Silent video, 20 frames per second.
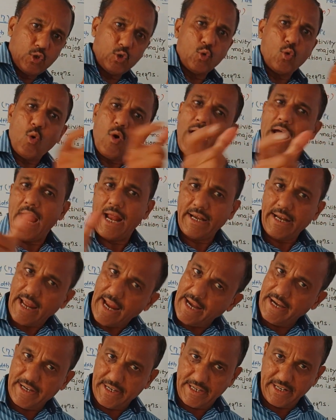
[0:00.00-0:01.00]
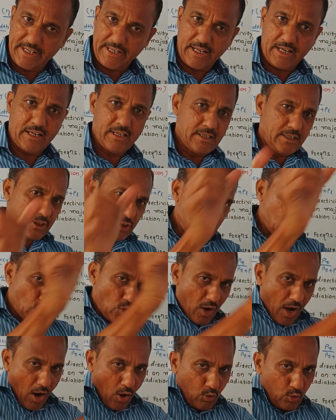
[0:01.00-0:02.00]
to an antenna.
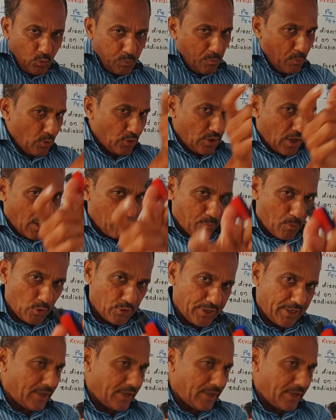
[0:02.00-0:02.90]
So output upon